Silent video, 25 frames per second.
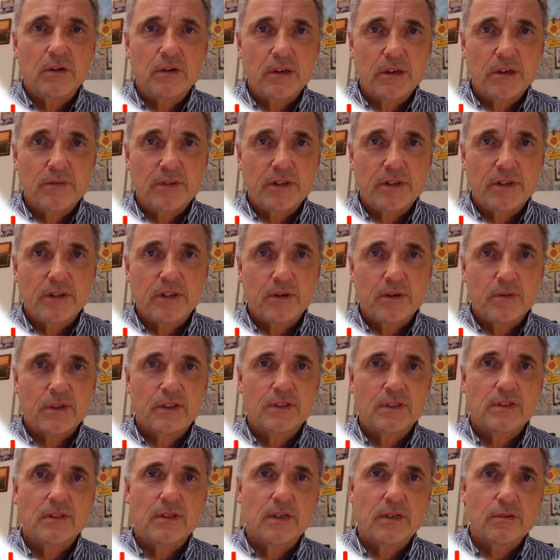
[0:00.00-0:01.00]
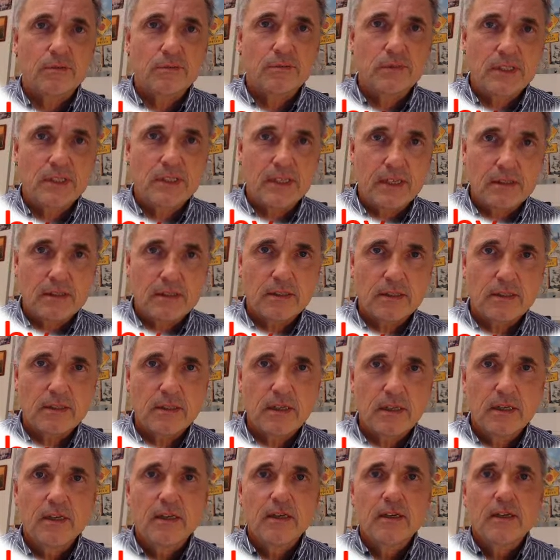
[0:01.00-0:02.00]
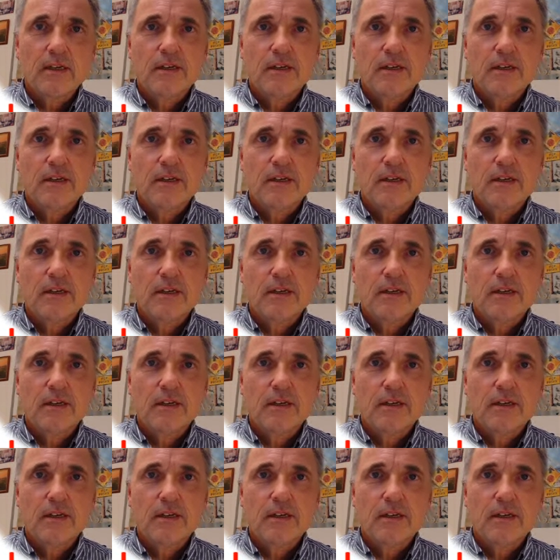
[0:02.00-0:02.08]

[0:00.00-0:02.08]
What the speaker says: However, there were circumstances